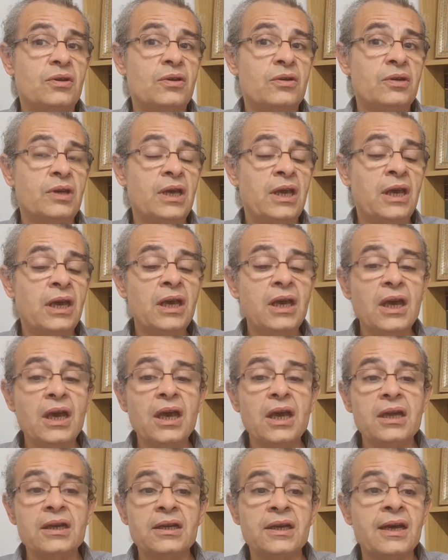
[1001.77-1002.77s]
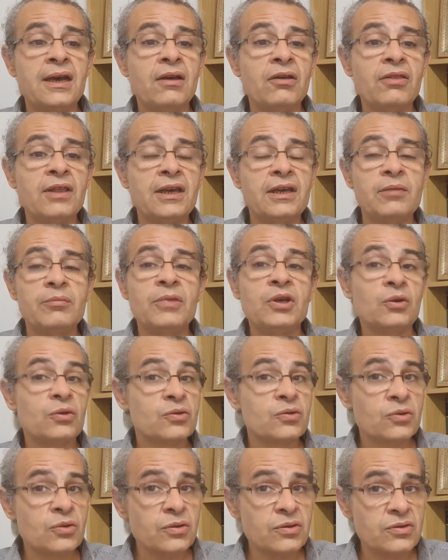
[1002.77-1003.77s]
Okay, now they can be all
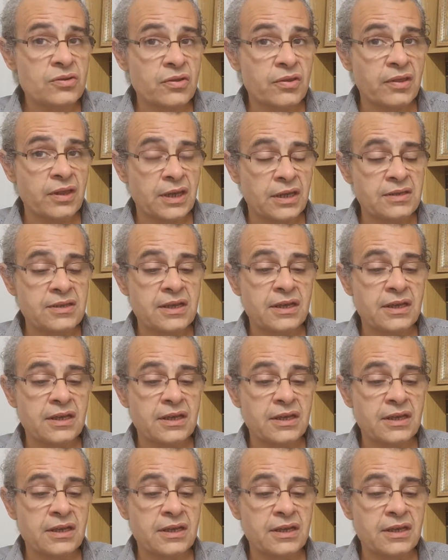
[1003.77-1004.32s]
sorts of things.